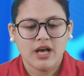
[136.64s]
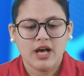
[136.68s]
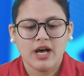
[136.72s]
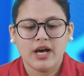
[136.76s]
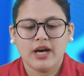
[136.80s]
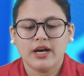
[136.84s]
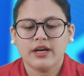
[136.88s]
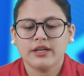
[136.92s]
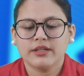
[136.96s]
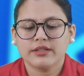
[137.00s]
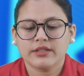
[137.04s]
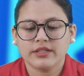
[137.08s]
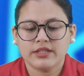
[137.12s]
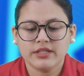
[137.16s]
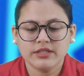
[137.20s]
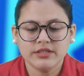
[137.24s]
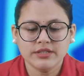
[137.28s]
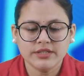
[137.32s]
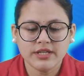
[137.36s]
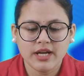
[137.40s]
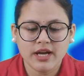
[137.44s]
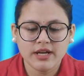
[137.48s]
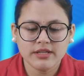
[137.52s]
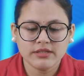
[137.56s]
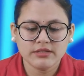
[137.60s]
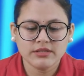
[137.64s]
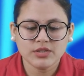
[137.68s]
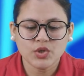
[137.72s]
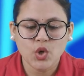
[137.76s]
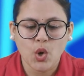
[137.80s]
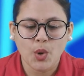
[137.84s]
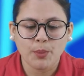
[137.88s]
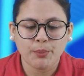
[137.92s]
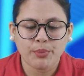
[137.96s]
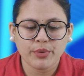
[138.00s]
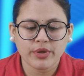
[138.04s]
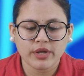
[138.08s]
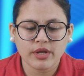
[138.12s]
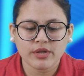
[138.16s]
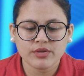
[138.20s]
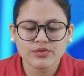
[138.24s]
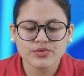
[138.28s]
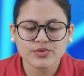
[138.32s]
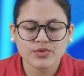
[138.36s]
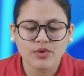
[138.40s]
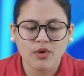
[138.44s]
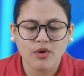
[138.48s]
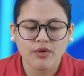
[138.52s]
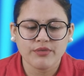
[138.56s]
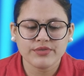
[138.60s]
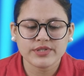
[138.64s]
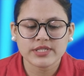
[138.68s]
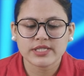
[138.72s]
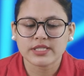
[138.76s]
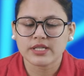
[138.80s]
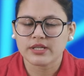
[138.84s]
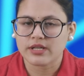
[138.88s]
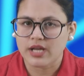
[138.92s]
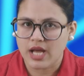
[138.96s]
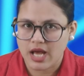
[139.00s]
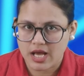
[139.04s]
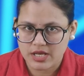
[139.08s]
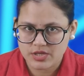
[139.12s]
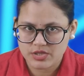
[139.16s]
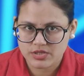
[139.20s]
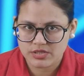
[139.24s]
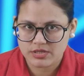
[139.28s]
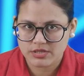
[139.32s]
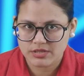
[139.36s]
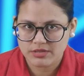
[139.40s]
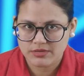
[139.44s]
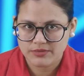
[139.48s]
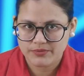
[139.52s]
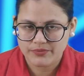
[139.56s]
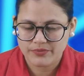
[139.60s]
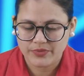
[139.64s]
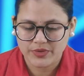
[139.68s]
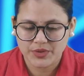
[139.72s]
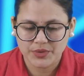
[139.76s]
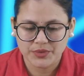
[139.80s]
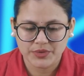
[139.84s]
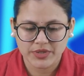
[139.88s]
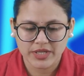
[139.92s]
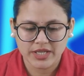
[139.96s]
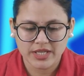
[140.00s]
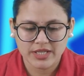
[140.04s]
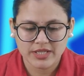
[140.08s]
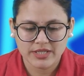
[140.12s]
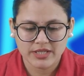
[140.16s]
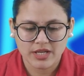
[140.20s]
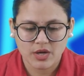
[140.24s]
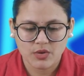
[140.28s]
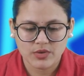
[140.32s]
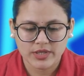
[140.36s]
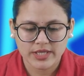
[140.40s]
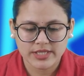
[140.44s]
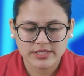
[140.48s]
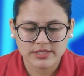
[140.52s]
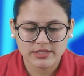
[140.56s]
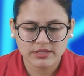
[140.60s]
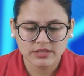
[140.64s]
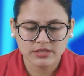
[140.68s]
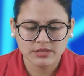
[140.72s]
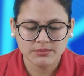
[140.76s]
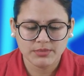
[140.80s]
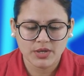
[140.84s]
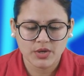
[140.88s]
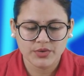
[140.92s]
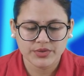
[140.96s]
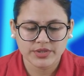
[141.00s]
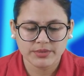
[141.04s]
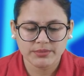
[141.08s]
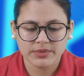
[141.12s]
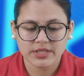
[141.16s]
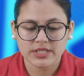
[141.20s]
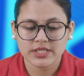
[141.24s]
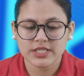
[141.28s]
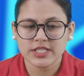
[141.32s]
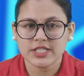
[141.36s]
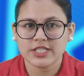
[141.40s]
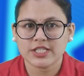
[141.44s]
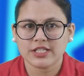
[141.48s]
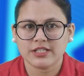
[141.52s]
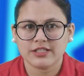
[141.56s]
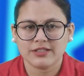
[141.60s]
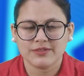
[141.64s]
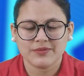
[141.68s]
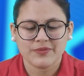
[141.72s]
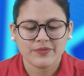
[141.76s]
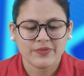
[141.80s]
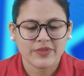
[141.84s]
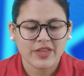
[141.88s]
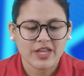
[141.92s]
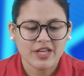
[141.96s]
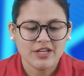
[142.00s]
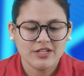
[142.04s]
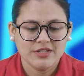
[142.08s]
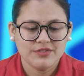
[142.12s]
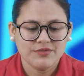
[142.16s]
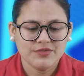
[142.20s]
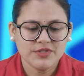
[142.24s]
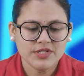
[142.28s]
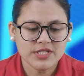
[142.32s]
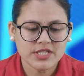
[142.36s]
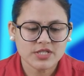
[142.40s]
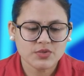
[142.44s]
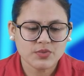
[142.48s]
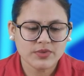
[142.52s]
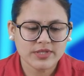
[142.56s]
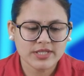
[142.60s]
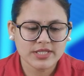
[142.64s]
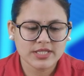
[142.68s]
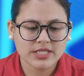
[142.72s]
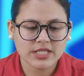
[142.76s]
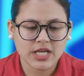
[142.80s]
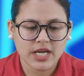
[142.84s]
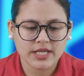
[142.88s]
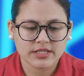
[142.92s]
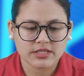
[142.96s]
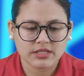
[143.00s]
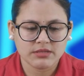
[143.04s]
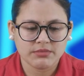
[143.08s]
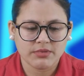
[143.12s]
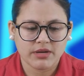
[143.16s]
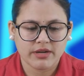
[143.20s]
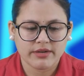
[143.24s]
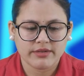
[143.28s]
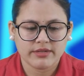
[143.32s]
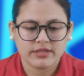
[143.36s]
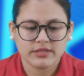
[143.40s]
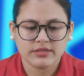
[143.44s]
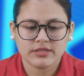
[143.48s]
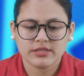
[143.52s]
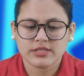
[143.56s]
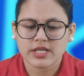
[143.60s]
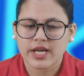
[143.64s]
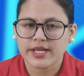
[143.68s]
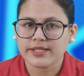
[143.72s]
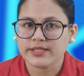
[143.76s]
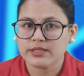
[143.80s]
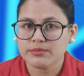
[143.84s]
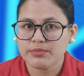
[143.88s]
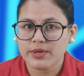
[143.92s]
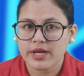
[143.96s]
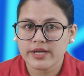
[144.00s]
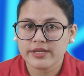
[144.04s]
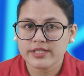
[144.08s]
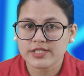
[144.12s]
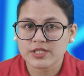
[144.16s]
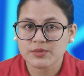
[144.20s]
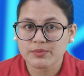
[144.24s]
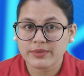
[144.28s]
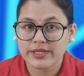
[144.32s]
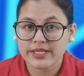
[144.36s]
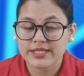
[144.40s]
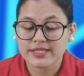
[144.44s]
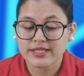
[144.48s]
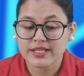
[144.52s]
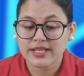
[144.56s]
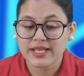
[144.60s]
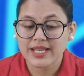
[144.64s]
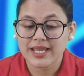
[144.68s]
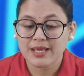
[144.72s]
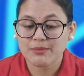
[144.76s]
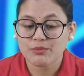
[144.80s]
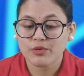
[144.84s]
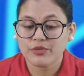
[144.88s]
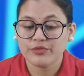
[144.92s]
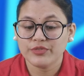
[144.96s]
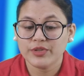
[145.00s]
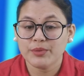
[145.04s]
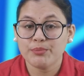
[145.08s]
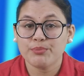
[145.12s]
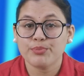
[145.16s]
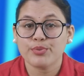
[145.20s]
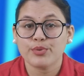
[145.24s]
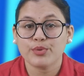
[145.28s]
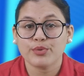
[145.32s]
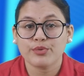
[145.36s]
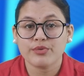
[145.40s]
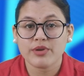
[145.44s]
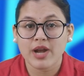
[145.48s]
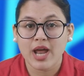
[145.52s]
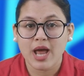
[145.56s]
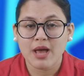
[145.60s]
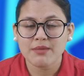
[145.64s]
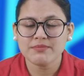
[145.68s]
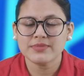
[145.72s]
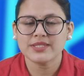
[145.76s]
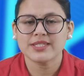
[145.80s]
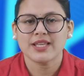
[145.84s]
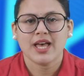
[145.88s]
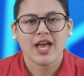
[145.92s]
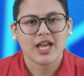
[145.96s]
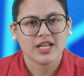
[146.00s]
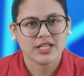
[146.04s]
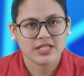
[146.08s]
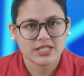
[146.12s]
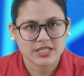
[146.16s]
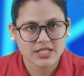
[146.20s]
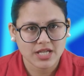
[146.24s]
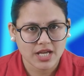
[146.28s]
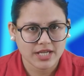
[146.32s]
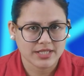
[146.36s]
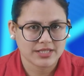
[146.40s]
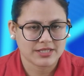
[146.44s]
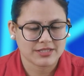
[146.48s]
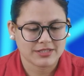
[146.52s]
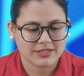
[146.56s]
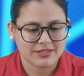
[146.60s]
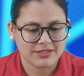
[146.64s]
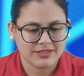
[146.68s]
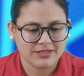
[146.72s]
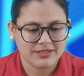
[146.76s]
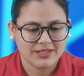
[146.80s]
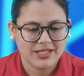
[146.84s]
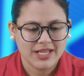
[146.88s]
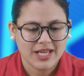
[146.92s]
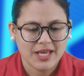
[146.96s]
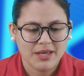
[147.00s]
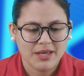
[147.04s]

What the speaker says: are the components of a Scratch. Okay, now let's learn about them in detail. First one is title bar. The title bar displays the name of the program's title.